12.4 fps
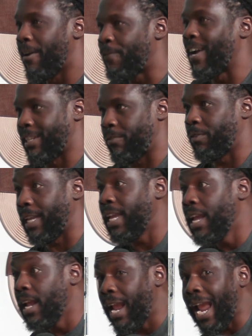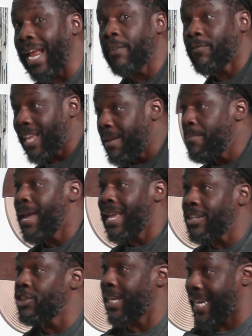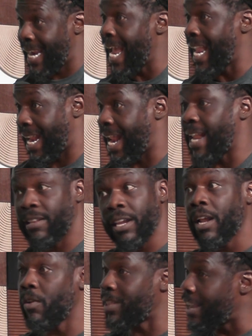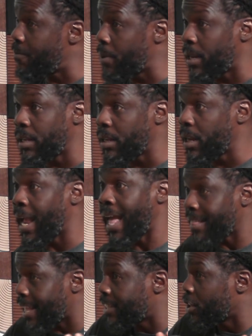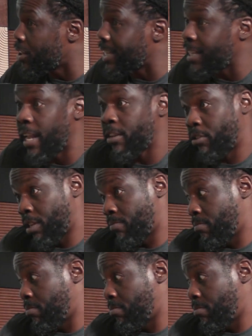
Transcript: effectively. And if they manage to get it, and you know, I they, think they're going to. It looks like it.